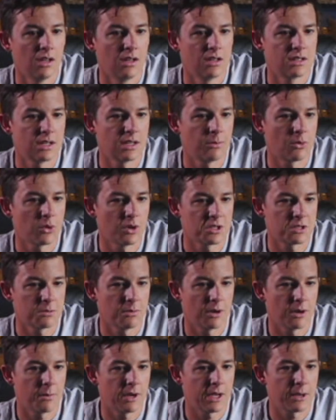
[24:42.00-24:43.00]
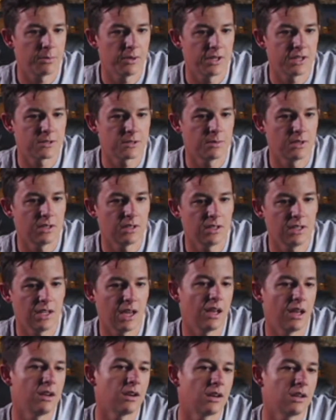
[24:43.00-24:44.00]
Same question about mic placement.
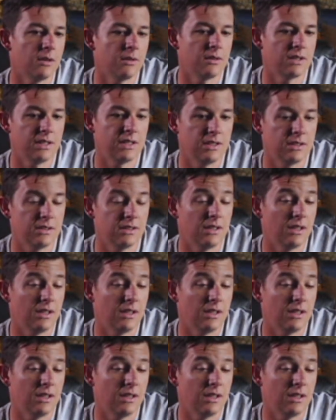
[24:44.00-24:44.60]
Yeah, you're going to need,